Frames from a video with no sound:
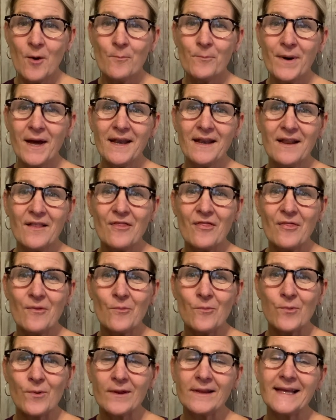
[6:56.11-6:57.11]
But
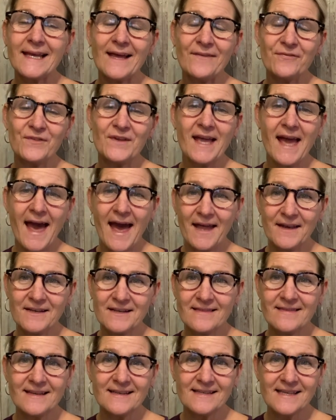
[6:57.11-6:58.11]
really, at the end
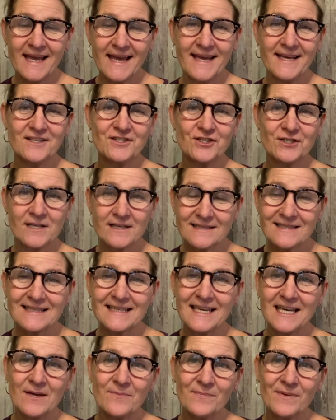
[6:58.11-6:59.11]
of the day, just
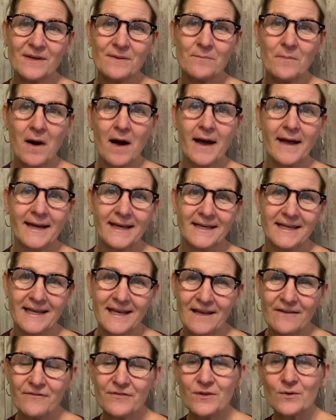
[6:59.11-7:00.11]
keep in mind,
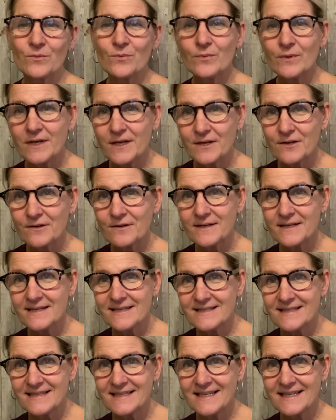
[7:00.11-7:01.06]
if the reader isn't